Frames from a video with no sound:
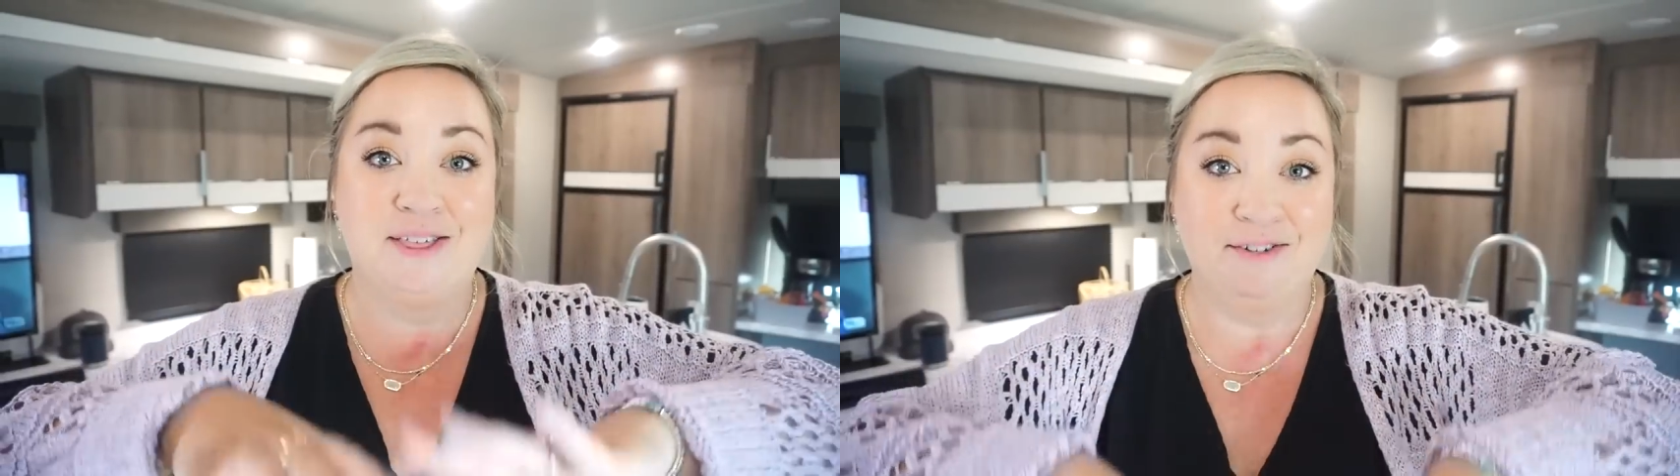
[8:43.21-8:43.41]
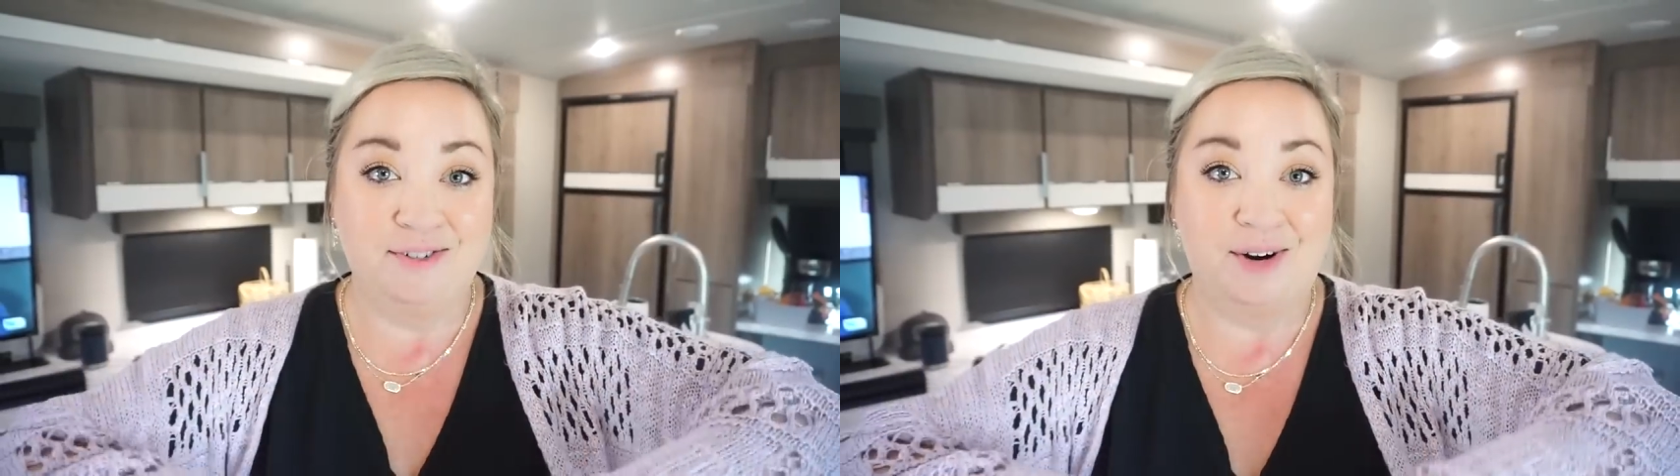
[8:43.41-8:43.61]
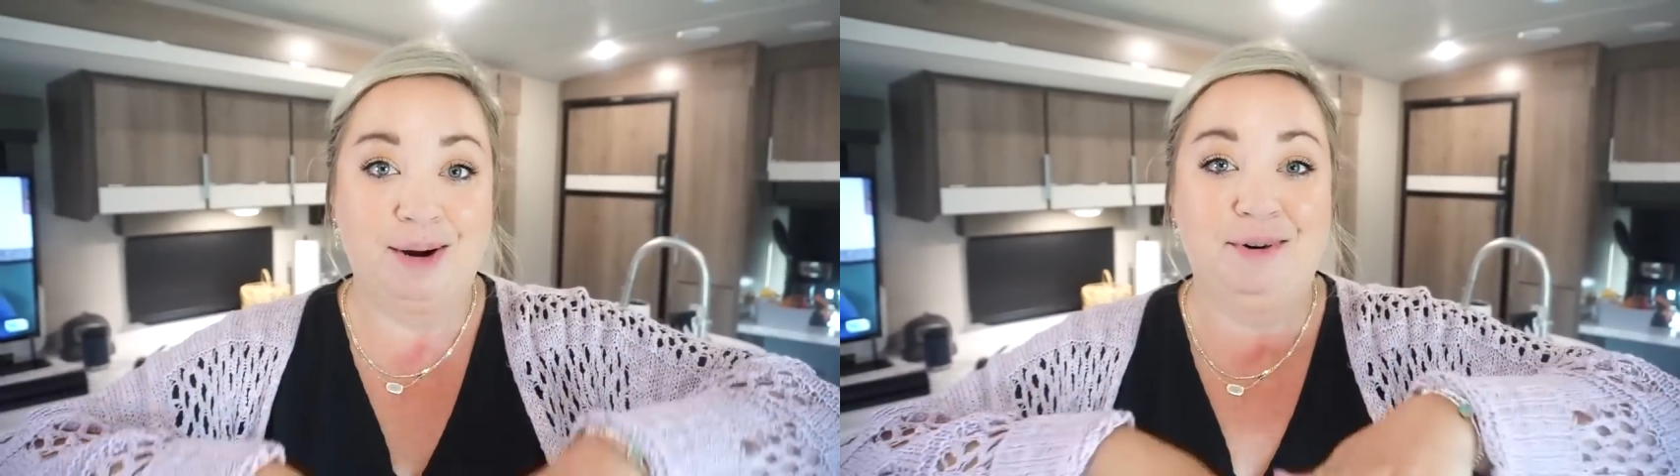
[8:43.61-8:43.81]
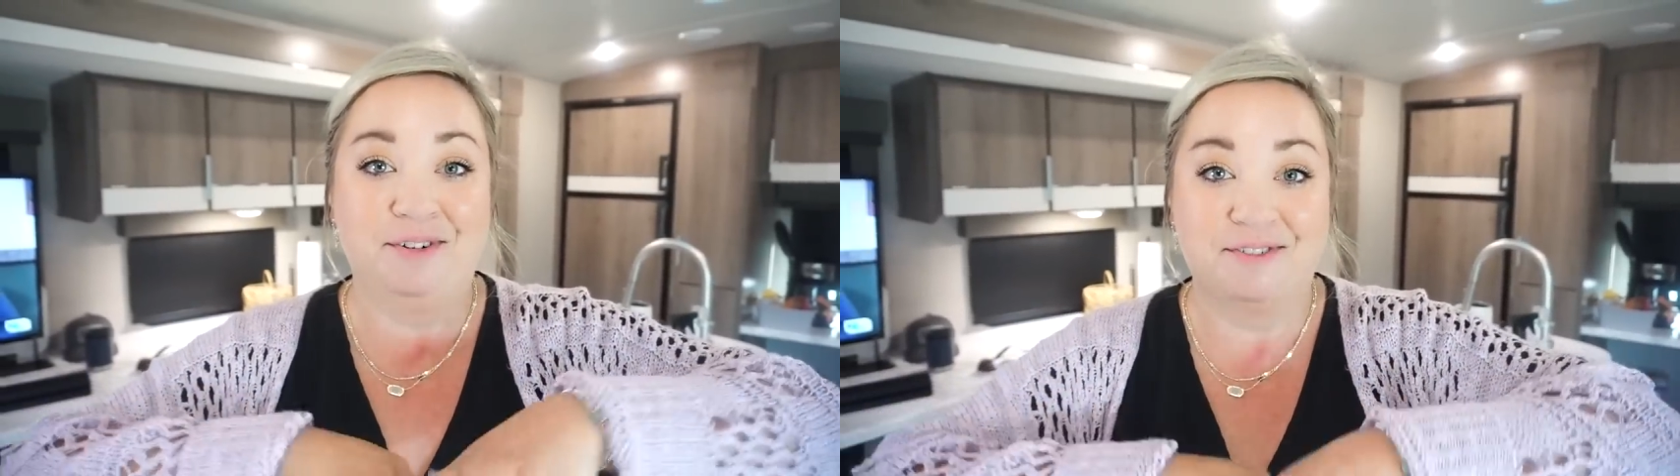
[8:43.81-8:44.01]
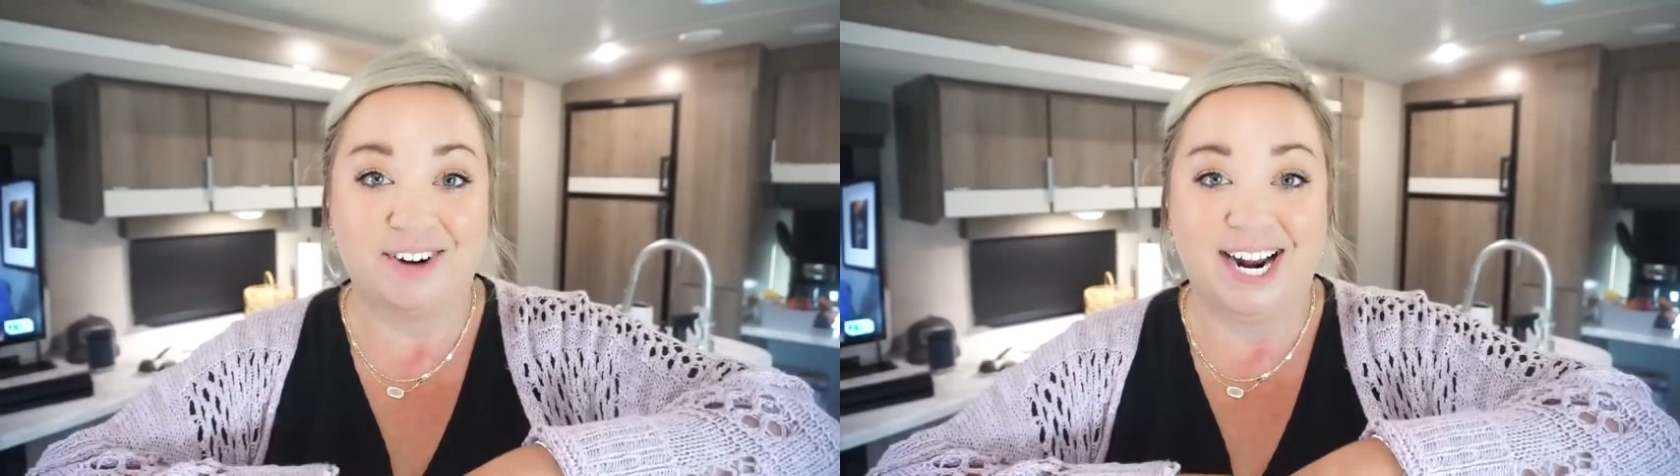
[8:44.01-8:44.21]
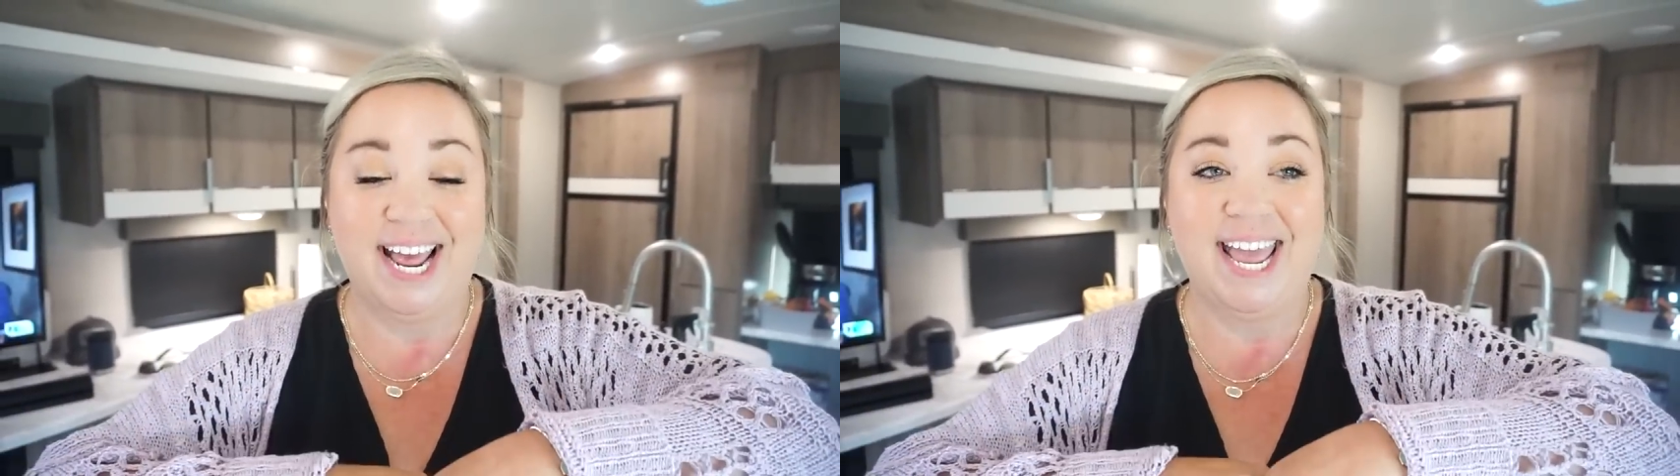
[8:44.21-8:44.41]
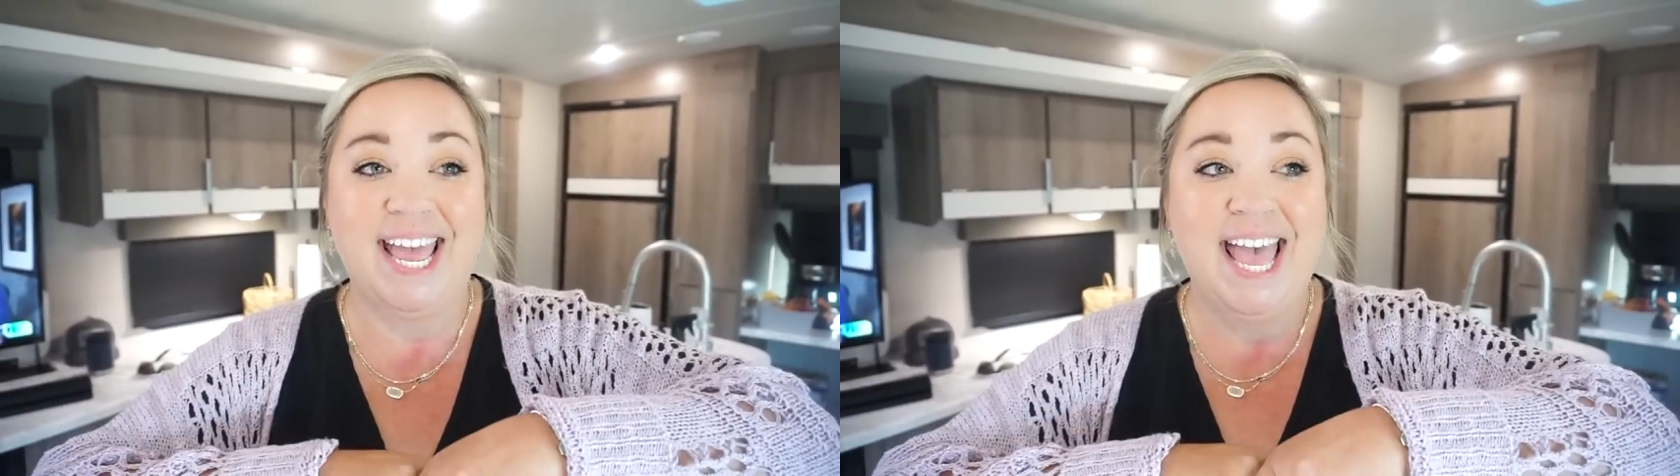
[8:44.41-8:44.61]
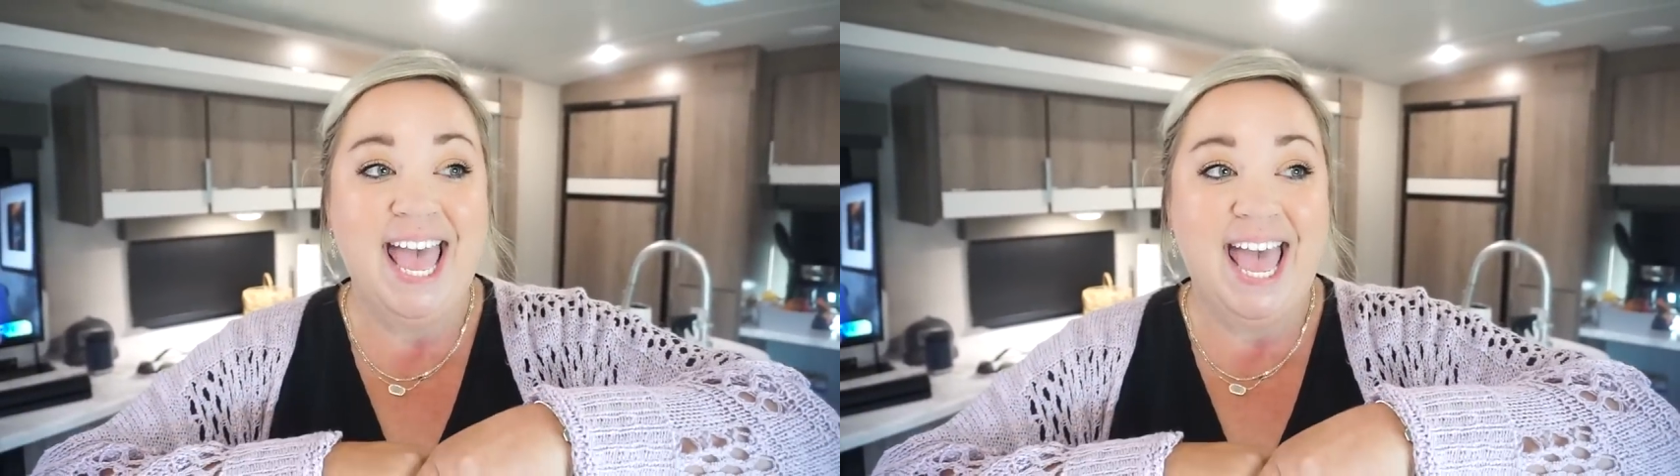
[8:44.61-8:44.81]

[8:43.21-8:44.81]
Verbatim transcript: the farm on Friday.